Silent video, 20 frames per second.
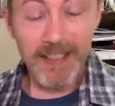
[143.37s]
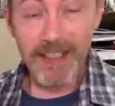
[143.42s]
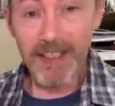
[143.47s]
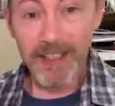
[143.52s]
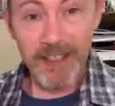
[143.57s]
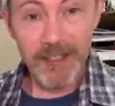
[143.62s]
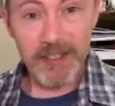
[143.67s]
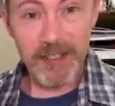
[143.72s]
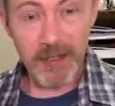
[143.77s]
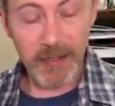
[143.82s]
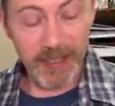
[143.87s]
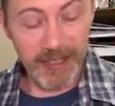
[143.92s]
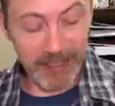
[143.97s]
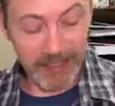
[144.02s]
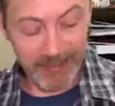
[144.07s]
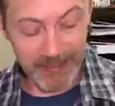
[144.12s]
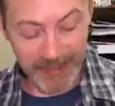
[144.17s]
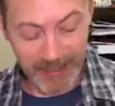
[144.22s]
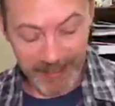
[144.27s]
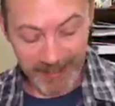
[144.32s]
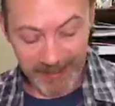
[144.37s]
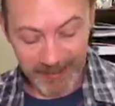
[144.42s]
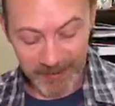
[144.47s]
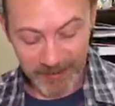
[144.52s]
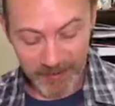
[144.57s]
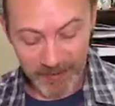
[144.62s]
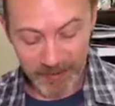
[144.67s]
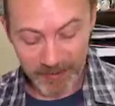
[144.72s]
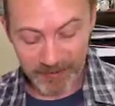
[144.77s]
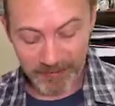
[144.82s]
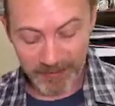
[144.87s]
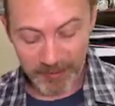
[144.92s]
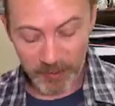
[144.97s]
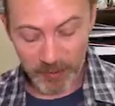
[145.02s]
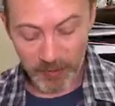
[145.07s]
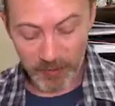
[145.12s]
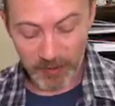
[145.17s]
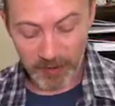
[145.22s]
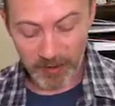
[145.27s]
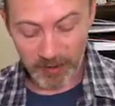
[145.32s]
So again, thank you if you
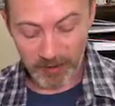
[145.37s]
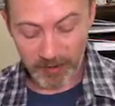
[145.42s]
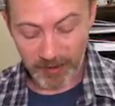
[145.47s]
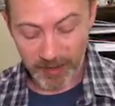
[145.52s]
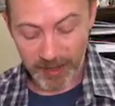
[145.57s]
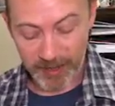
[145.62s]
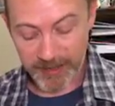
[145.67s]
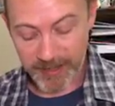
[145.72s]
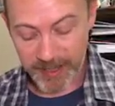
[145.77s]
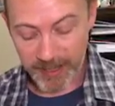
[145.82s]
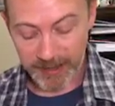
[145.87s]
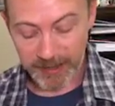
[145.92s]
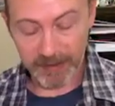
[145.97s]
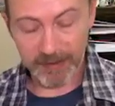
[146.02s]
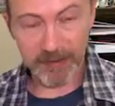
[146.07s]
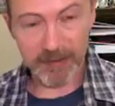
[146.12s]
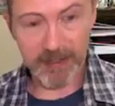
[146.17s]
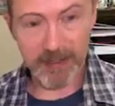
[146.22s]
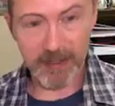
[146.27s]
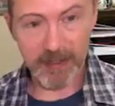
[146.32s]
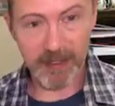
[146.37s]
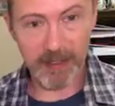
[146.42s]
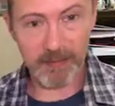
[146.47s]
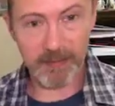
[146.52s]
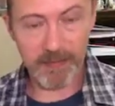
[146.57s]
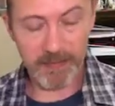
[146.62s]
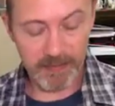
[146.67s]
are taking the time.